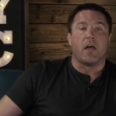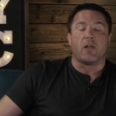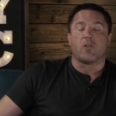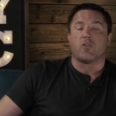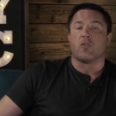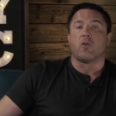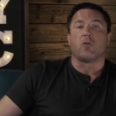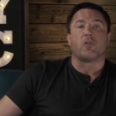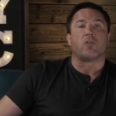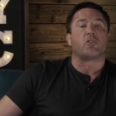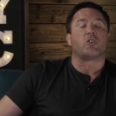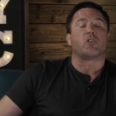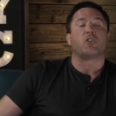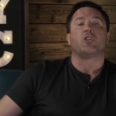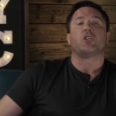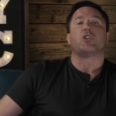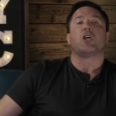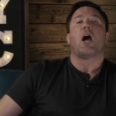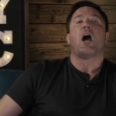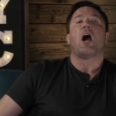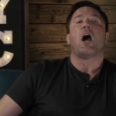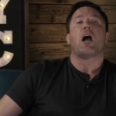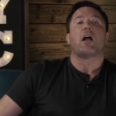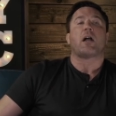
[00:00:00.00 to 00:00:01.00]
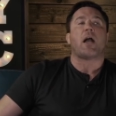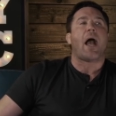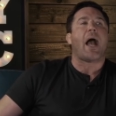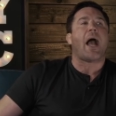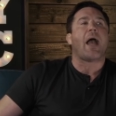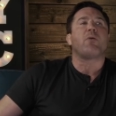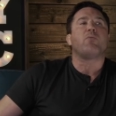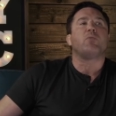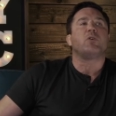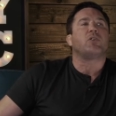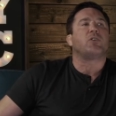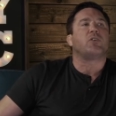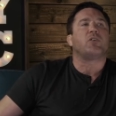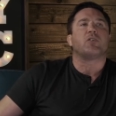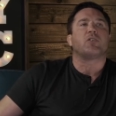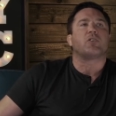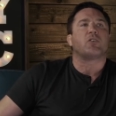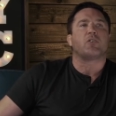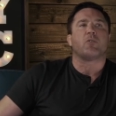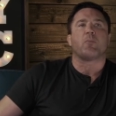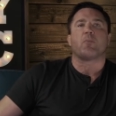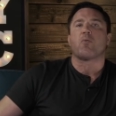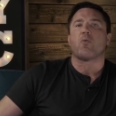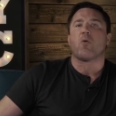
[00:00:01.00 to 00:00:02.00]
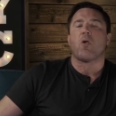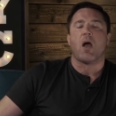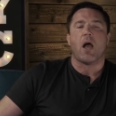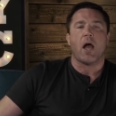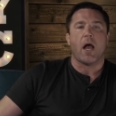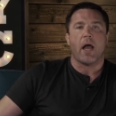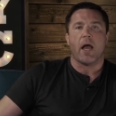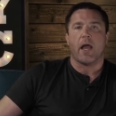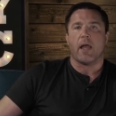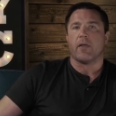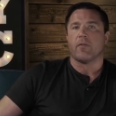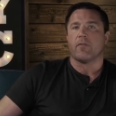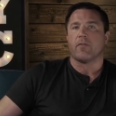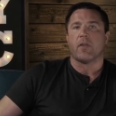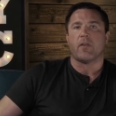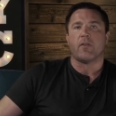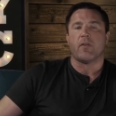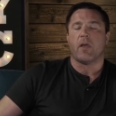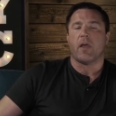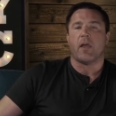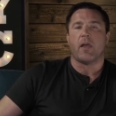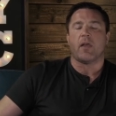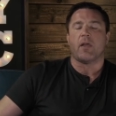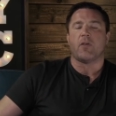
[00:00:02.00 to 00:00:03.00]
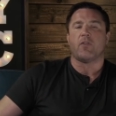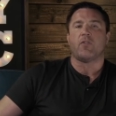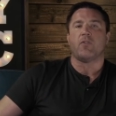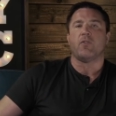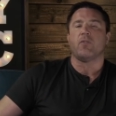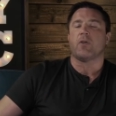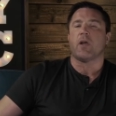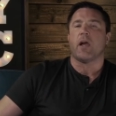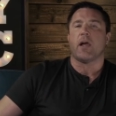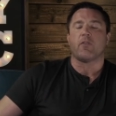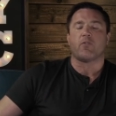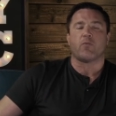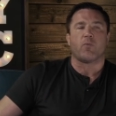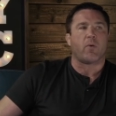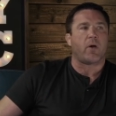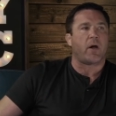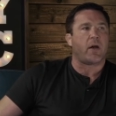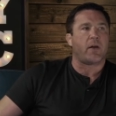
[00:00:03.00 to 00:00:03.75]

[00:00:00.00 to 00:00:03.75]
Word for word: a total shock. I was just surprised, as you guys were.